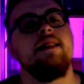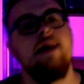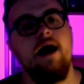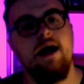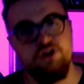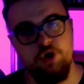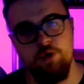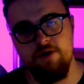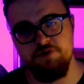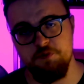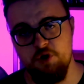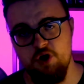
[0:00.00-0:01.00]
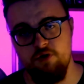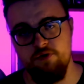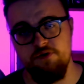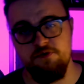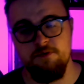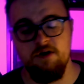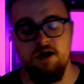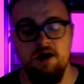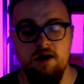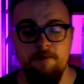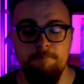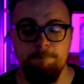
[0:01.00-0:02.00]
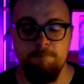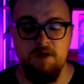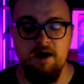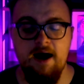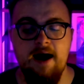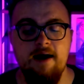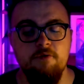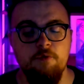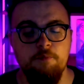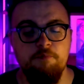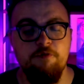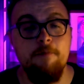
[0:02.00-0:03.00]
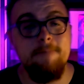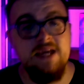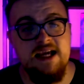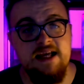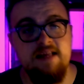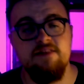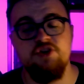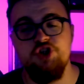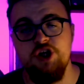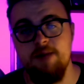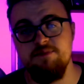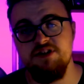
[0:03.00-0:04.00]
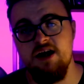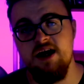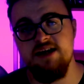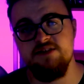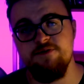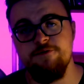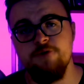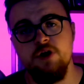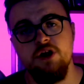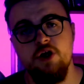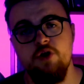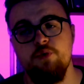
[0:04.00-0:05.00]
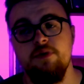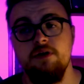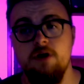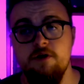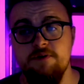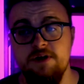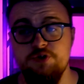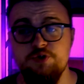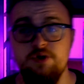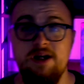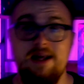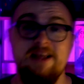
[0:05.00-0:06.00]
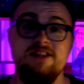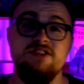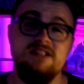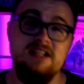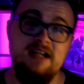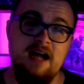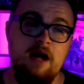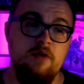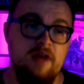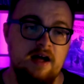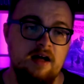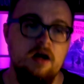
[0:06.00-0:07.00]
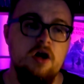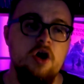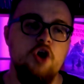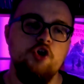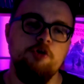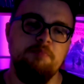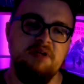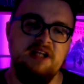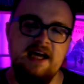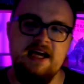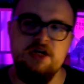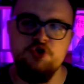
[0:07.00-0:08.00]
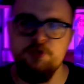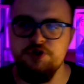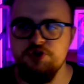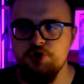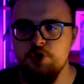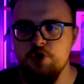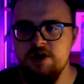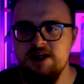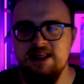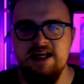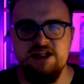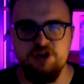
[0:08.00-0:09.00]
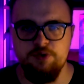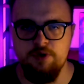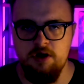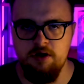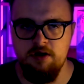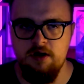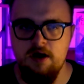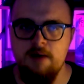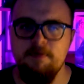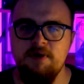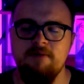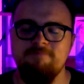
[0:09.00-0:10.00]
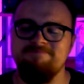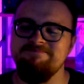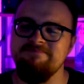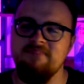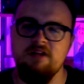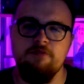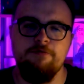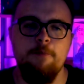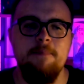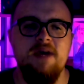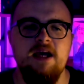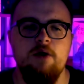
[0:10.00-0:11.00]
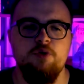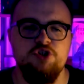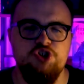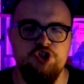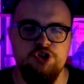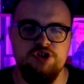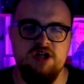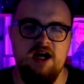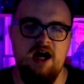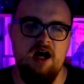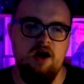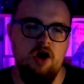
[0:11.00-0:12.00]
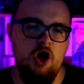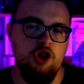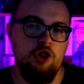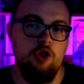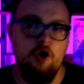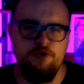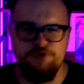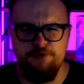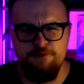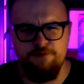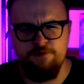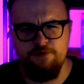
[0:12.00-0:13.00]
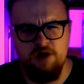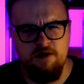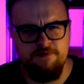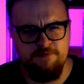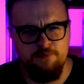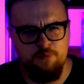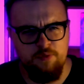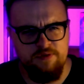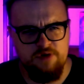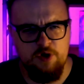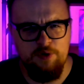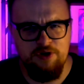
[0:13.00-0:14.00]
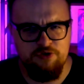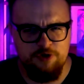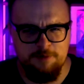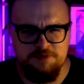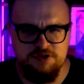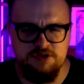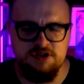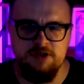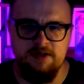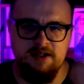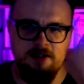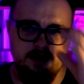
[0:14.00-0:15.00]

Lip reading: I do have some cons. For me, the GM's guide is front-loaded with a lot of history, and I can see how that could play into a story later on, but for me it was just a lot of fluff with no real substance to it.